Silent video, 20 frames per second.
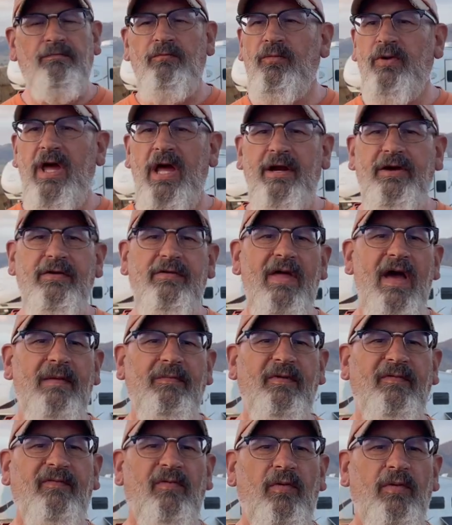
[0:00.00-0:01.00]
we got to do
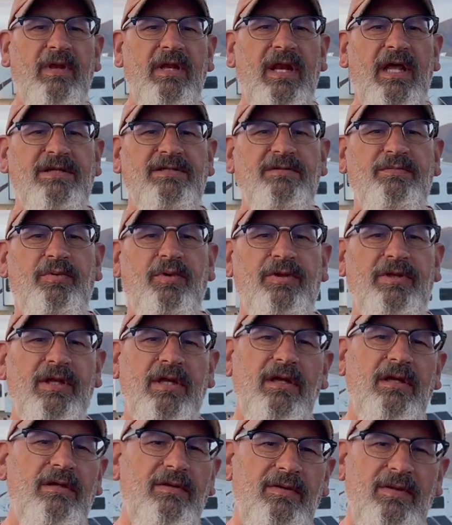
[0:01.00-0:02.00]
that before we can actually put
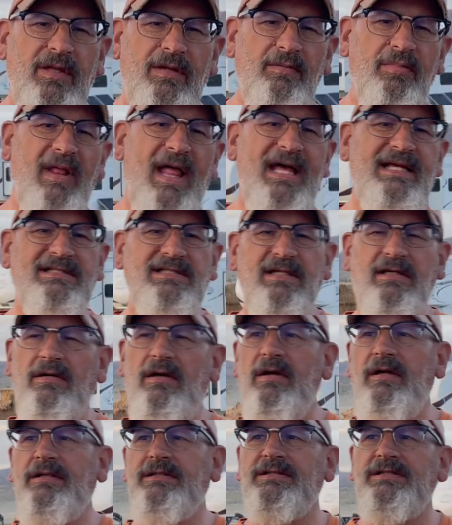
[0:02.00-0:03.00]
the, the plastic
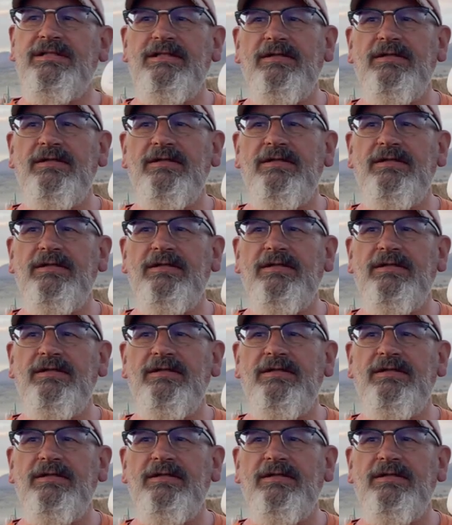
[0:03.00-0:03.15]
on.